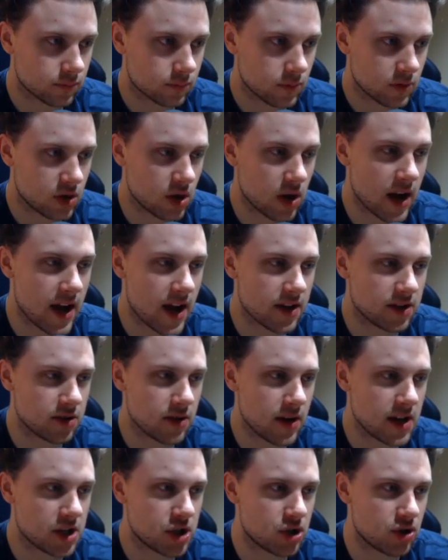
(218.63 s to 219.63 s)
so
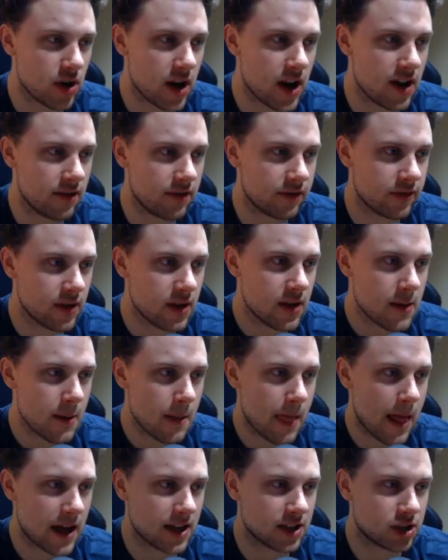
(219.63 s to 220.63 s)
I strafe,
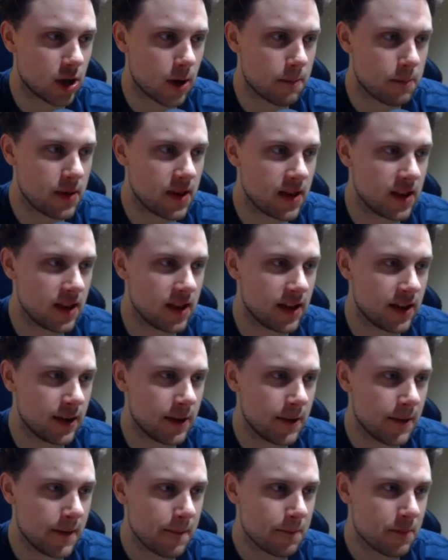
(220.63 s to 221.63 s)
I start peeling,
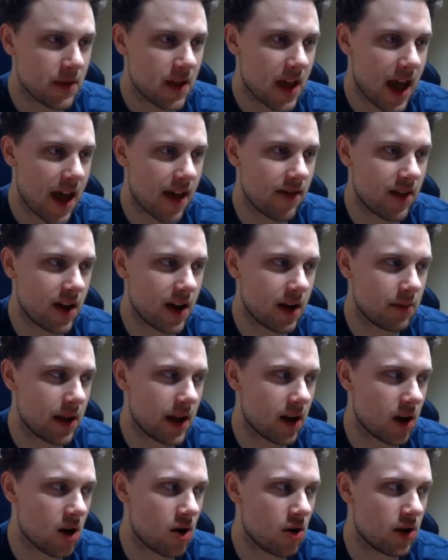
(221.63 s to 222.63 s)
and then I'm
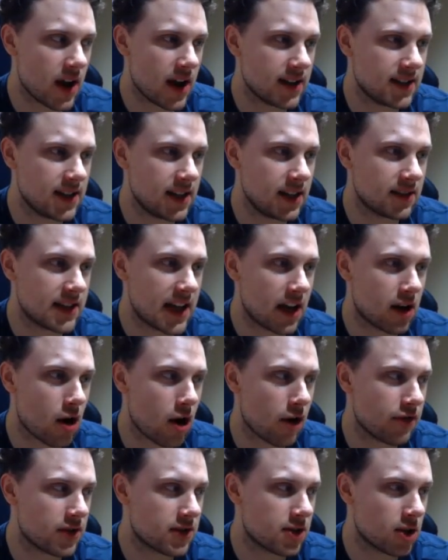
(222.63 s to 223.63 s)
like, oh, 19, take
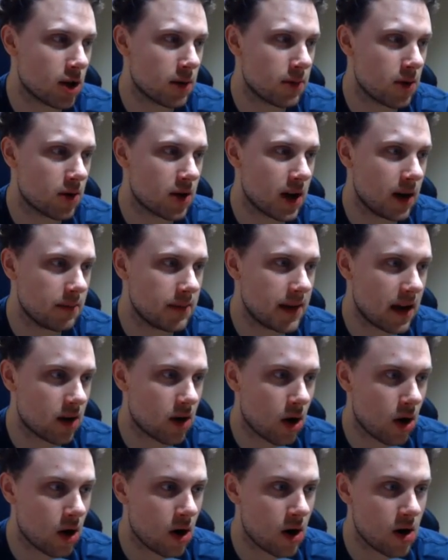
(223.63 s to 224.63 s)
off the turbo, come down
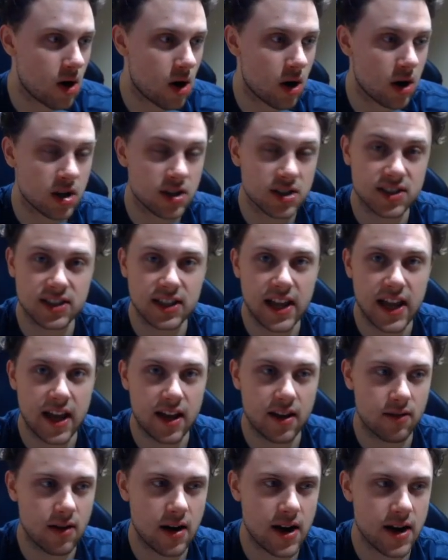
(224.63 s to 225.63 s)
hard on a
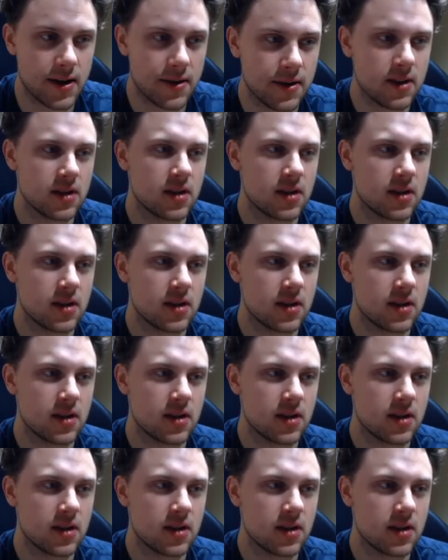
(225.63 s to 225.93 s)
slant, right?